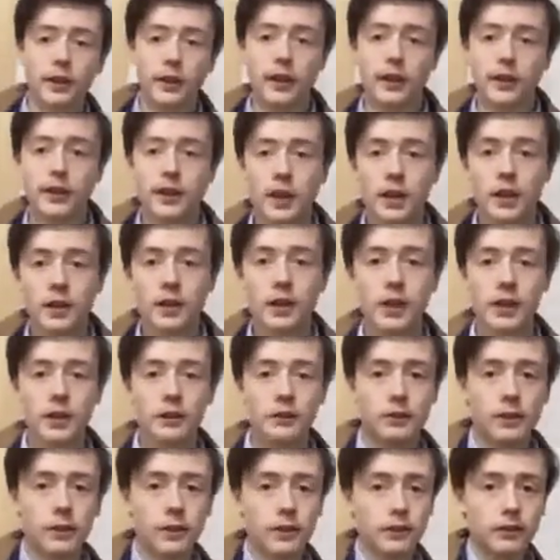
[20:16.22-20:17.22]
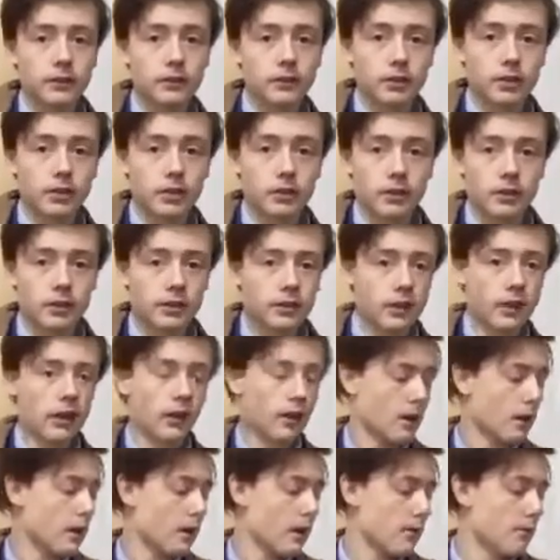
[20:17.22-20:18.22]
again, here it is.
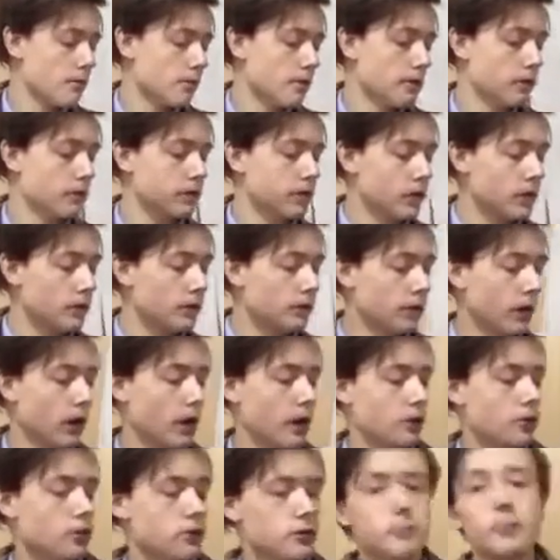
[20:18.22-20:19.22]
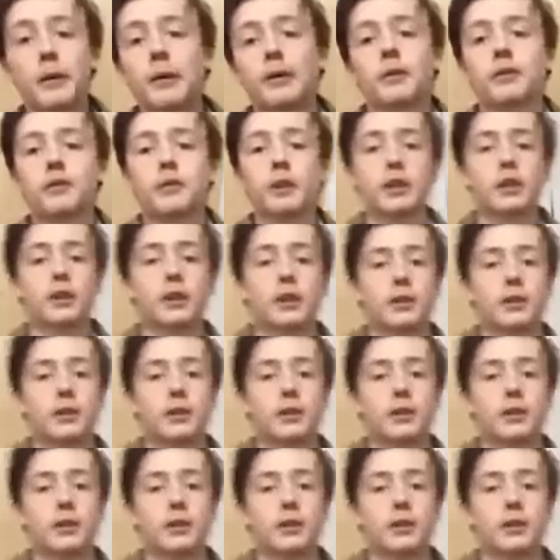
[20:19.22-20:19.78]
The sleeves are just about the right